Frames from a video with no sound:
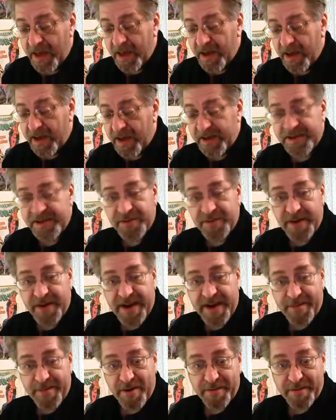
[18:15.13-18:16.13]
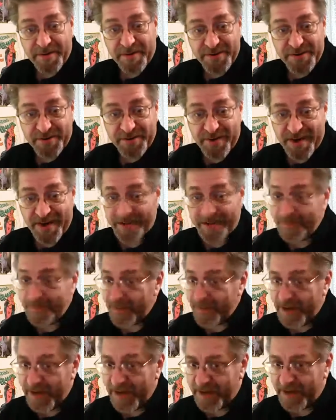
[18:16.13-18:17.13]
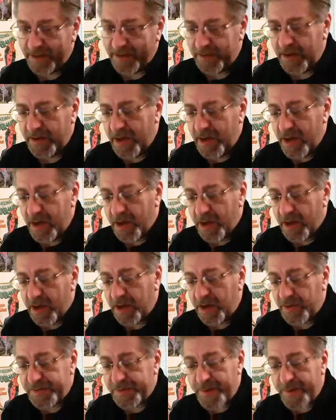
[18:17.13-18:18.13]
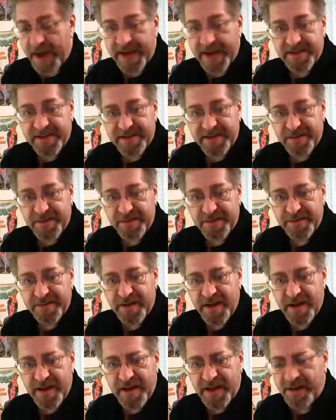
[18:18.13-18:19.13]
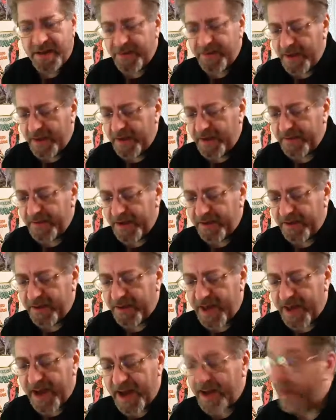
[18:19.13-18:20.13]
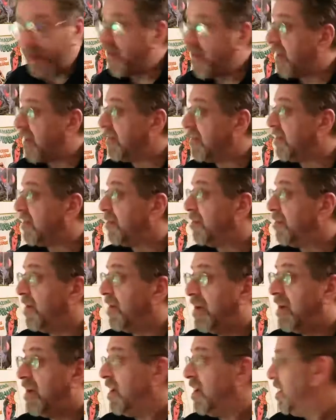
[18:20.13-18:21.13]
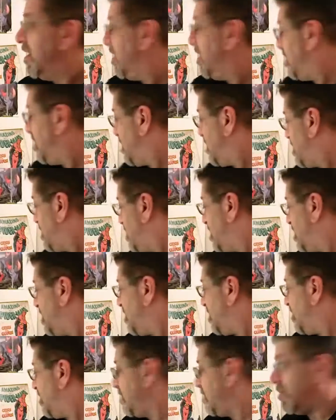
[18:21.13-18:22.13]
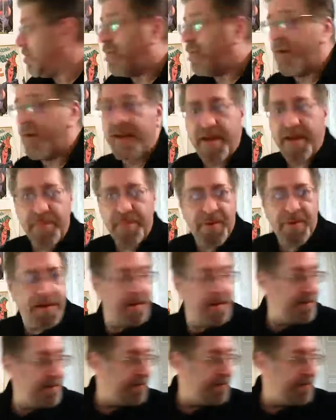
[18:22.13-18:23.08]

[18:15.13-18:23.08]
Arthur Soydam, again, close by, so he's here a lot. I've got some. Where did I put it?